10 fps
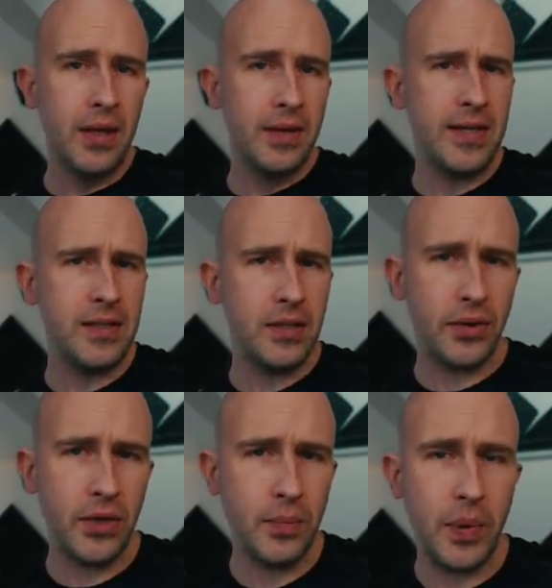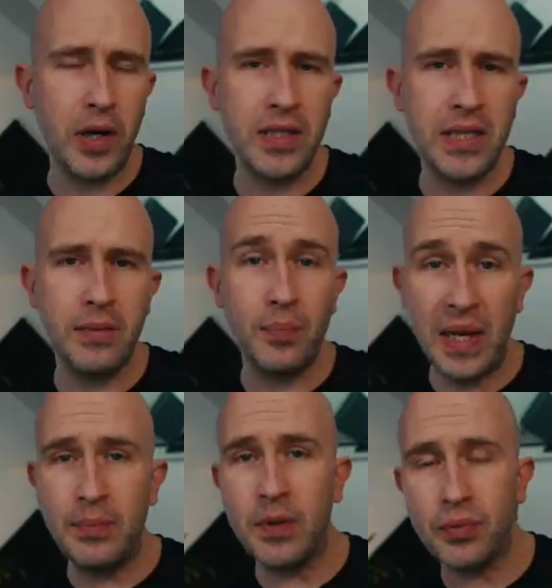this third-party
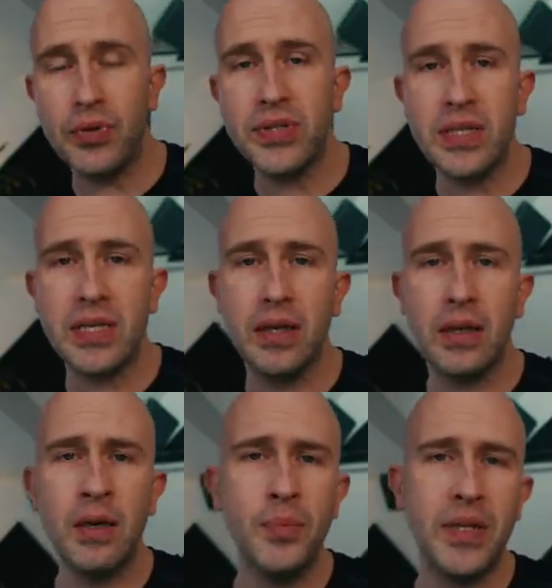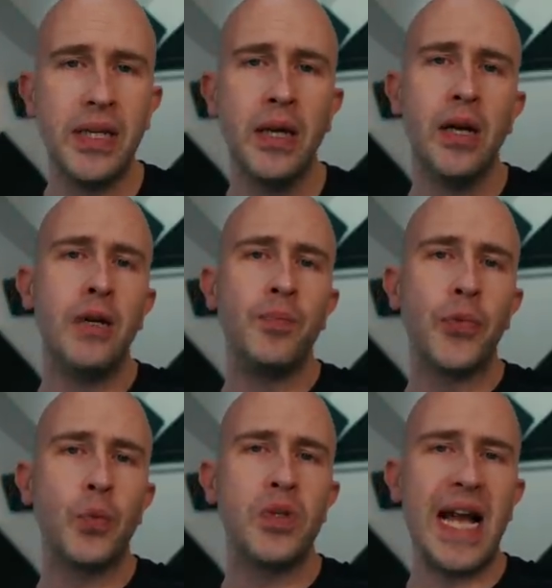payment processing company
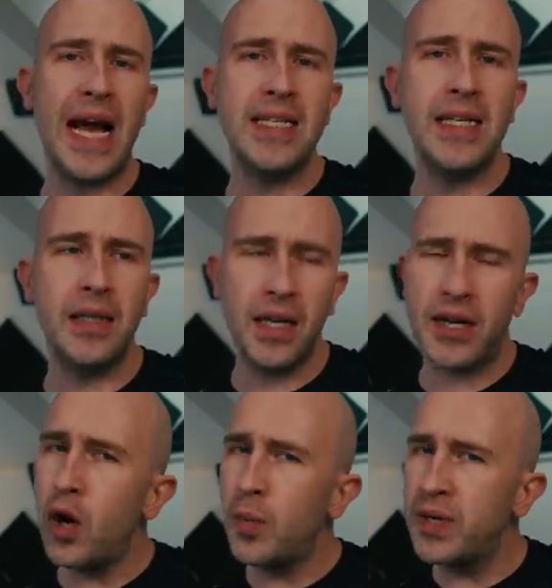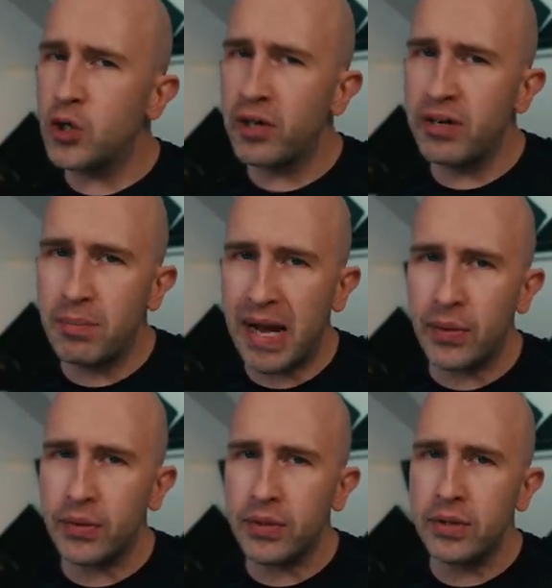was adding an arbitrary
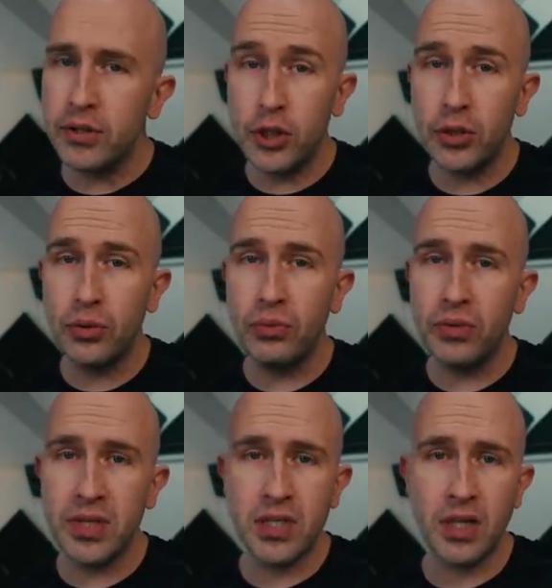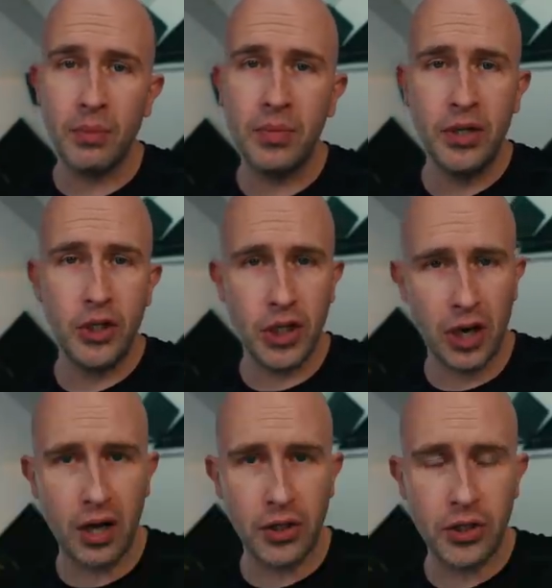amount to the sum
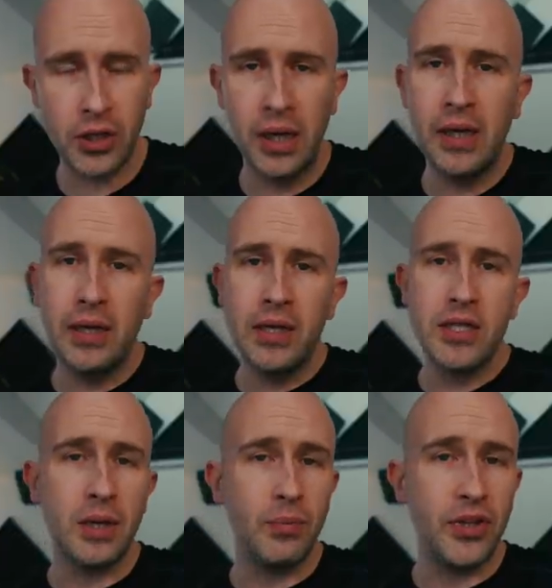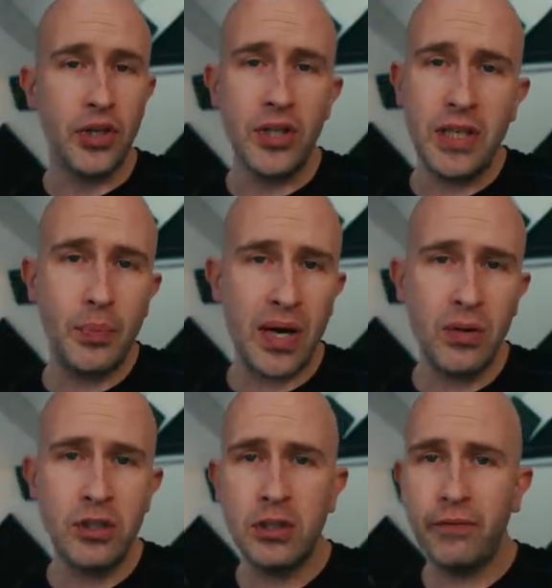charged. Some £30,
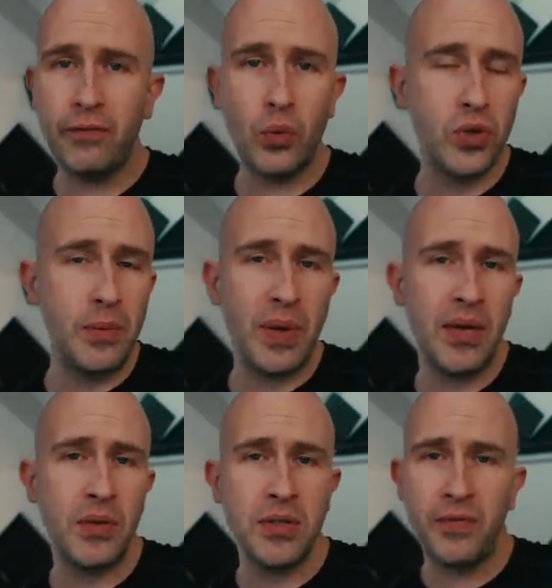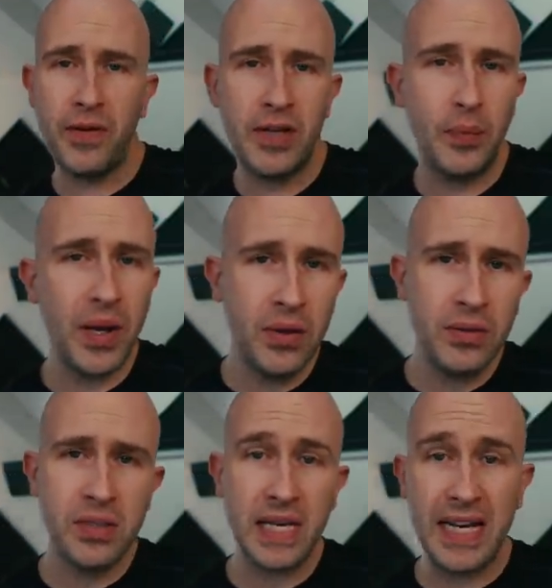£40, £50,
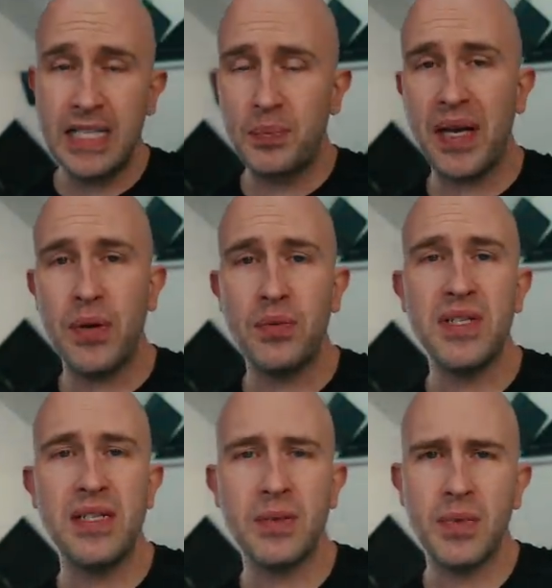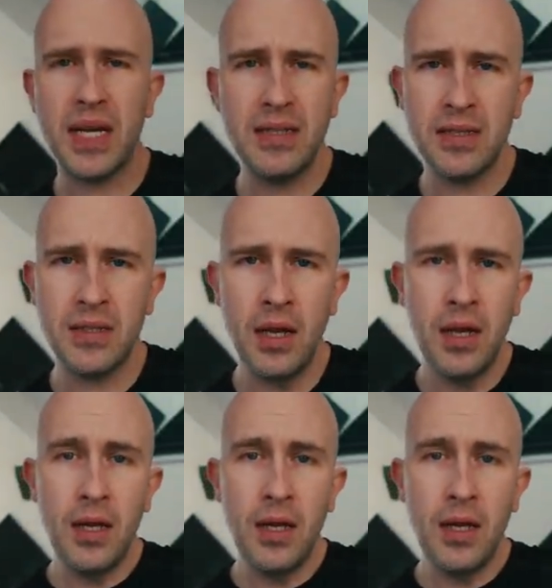£80 in some cases,